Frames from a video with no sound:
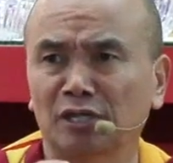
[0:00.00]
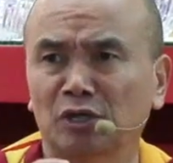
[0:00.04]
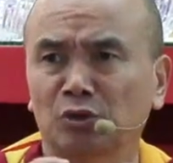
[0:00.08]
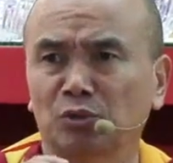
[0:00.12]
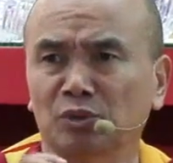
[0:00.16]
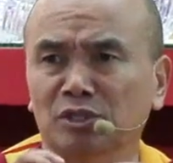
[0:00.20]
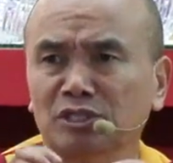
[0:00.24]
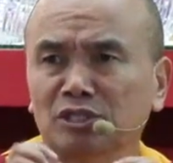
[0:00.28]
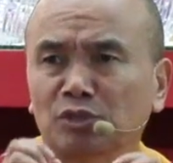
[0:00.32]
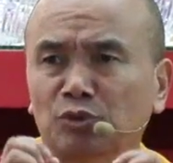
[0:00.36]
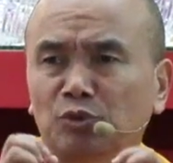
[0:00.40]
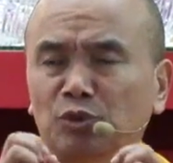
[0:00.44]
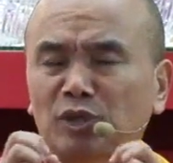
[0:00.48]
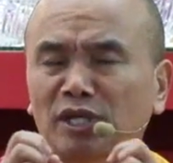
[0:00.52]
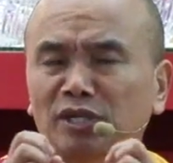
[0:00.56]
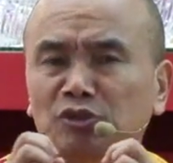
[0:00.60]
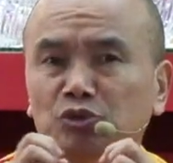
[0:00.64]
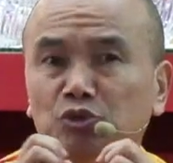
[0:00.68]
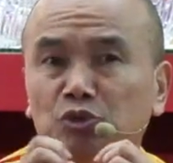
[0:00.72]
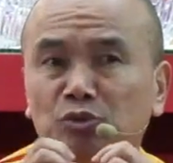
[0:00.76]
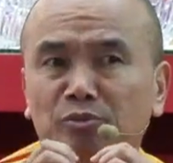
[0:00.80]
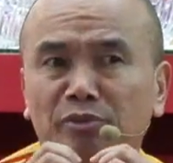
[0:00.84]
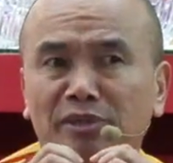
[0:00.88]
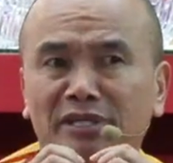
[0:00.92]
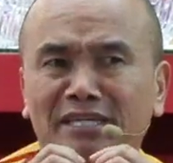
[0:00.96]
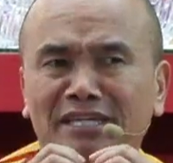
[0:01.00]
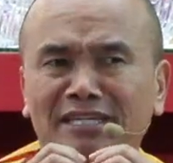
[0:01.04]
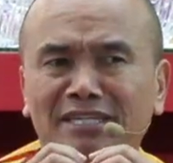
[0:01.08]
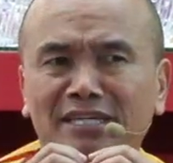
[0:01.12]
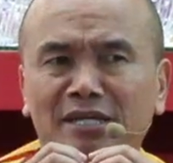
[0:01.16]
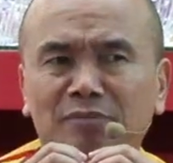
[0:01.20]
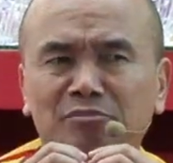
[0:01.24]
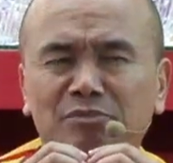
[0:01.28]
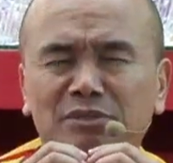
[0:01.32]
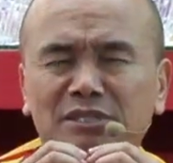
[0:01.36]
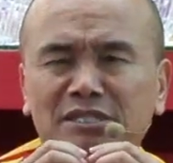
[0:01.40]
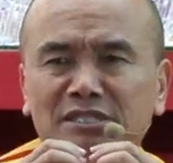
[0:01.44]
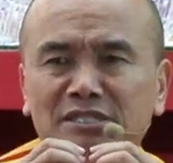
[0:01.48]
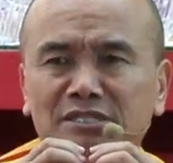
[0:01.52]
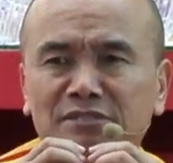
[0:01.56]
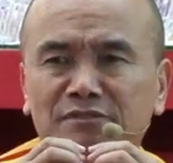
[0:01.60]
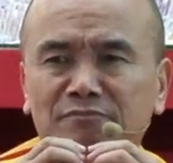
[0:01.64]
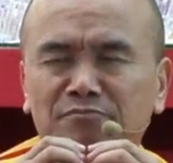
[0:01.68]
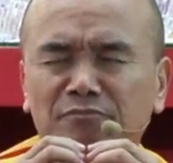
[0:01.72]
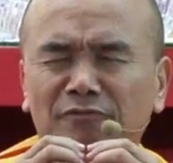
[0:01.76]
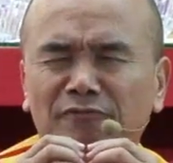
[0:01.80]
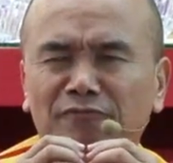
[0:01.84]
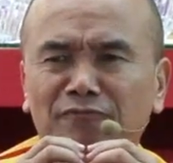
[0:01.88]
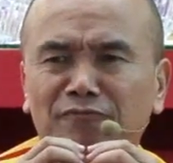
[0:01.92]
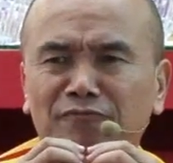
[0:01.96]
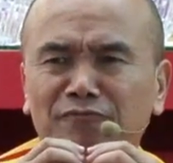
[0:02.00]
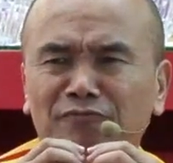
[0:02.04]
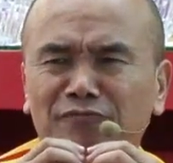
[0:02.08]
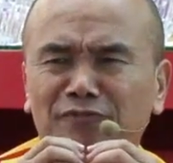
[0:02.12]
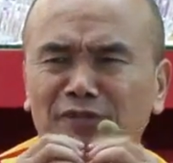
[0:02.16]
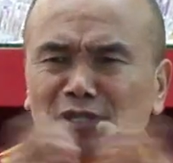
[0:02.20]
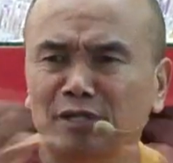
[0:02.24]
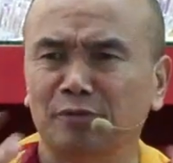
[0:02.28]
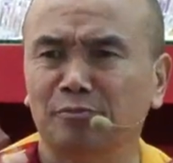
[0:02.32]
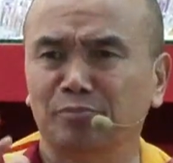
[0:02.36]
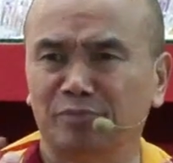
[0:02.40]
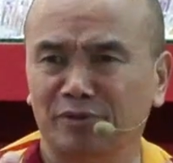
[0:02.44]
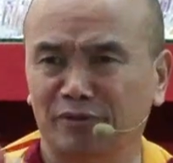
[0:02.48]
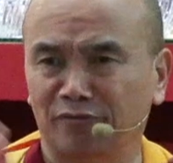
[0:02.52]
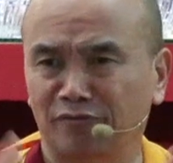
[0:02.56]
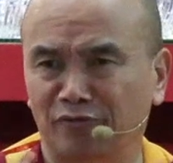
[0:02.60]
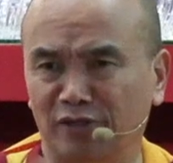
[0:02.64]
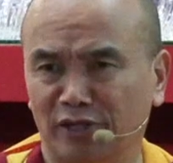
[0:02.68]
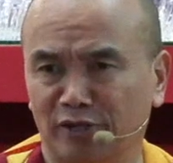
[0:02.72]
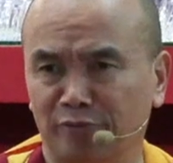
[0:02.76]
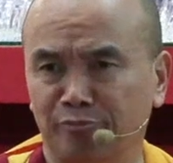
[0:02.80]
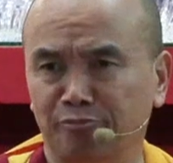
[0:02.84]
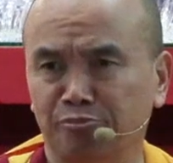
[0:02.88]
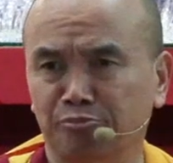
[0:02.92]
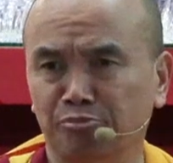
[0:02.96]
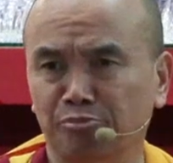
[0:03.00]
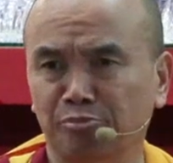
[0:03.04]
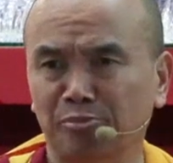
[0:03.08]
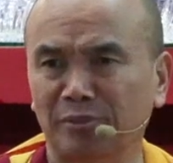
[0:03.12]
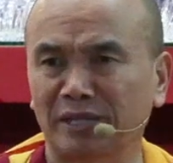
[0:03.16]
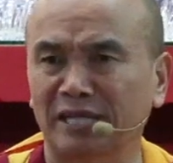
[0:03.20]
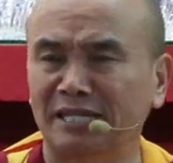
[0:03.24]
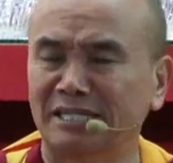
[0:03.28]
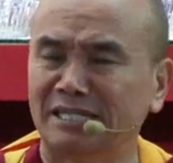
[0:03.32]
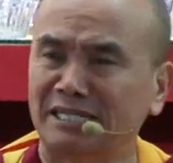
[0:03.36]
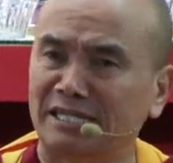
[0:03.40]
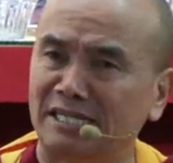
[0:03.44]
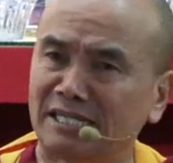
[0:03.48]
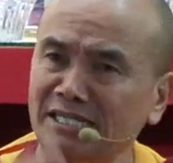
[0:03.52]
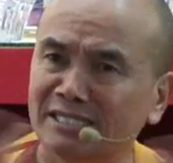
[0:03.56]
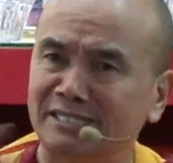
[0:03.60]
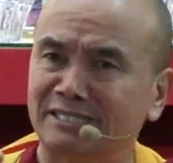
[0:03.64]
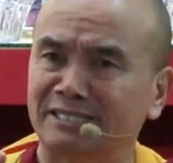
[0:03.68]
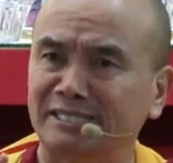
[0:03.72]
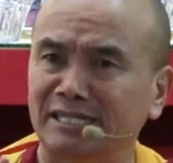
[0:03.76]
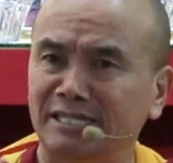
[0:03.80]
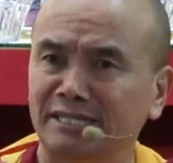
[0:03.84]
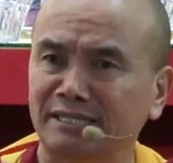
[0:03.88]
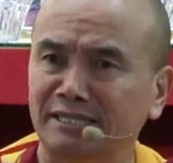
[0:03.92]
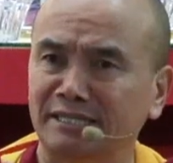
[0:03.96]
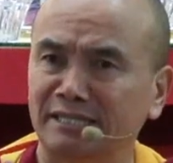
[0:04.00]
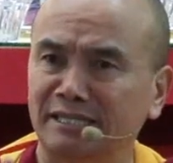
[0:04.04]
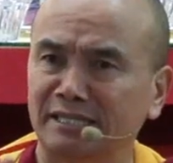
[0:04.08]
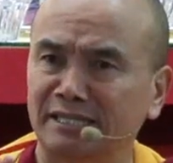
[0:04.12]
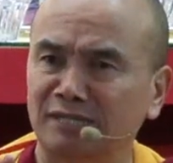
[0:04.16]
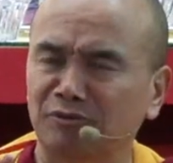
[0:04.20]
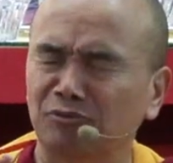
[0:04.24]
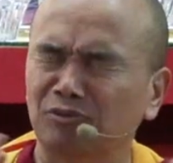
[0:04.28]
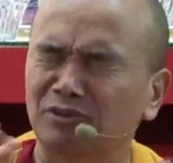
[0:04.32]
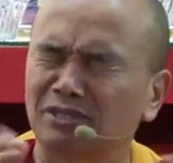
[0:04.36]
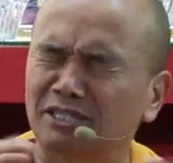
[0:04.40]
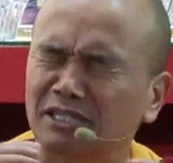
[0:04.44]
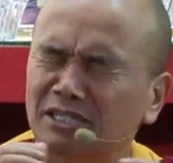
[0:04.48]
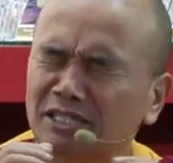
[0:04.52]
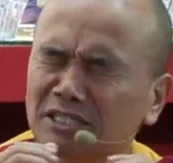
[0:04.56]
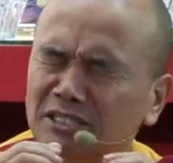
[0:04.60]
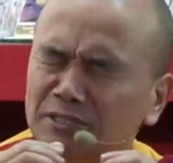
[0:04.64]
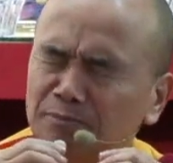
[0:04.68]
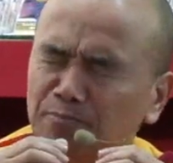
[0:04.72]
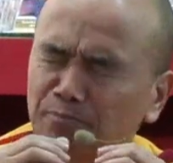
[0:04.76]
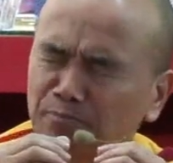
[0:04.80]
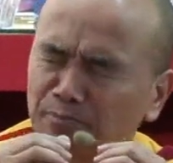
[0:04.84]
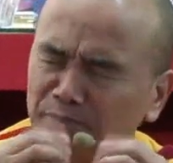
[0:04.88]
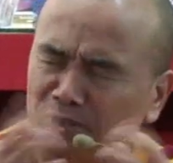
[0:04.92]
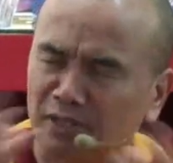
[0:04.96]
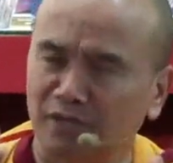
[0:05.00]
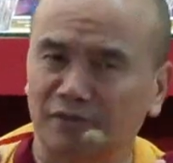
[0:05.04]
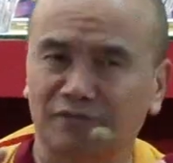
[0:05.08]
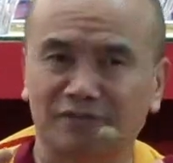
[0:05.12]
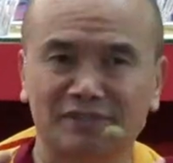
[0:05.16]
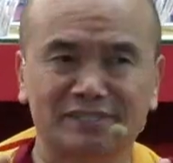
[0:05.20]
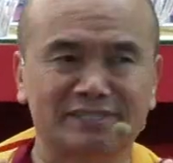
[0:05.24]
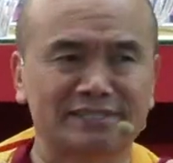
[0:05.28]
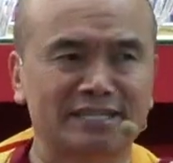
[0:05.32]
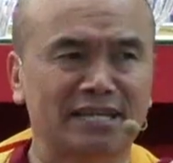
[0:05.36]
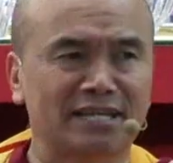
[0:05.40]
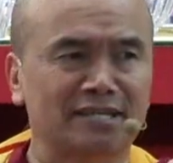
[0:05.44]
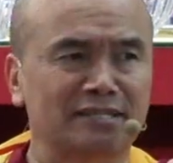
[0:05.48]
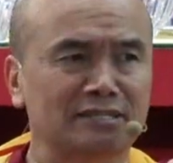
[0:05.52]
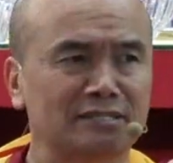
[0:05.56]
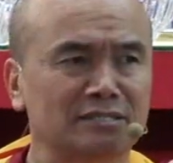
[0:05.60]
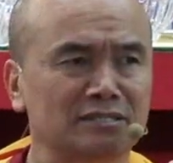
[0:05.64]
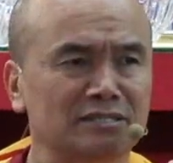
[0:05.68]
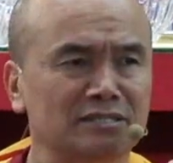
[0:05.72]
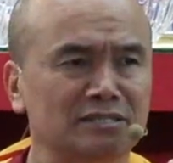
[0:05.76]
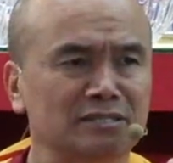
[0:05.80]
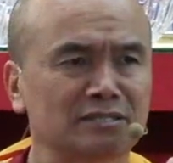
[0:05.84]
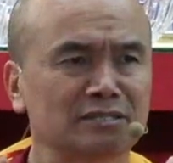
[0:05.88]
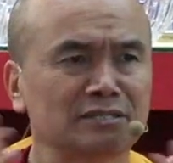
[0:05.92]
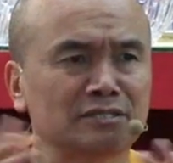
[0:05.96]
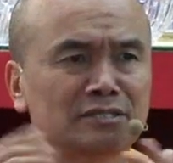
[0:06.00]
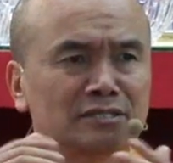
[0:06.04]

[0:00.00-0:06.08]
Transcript: Once in a while, you may get emptiness very briefly, and instantly, within a split of a second,